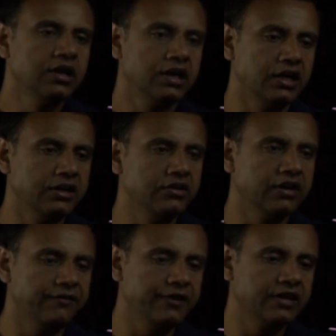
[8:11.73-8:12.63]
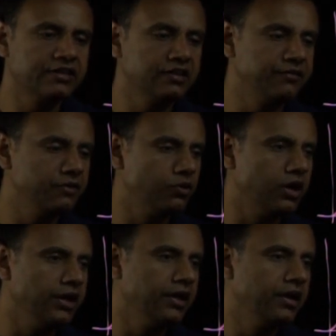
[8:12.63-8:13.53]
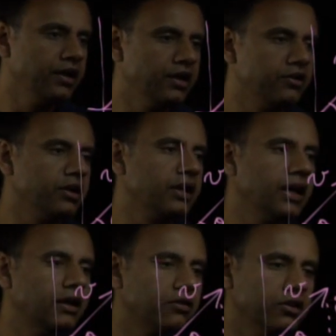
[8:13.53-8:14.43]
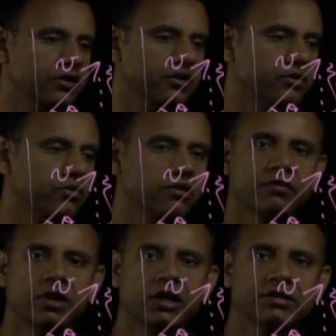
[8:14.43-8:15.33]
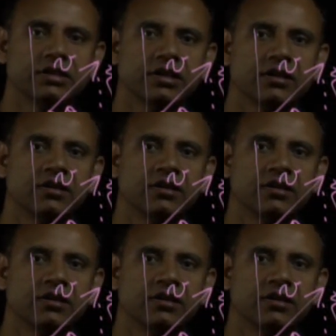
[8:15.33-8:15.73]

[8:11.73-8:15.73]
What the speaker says: And you have vx and vy, and you can calculate the total velocity.